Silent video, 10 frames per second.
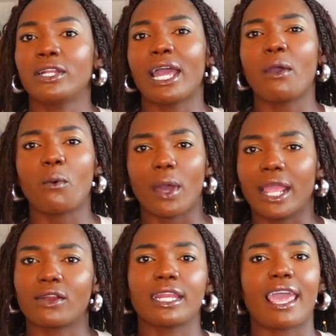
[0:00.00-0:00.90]
not
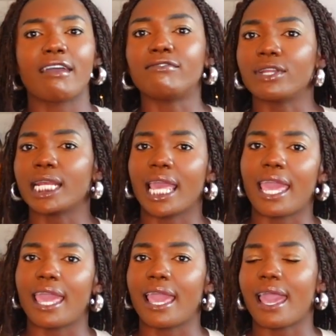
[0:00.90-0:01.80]
wear it every
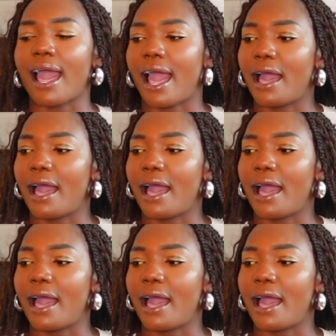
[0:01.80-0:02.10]
day,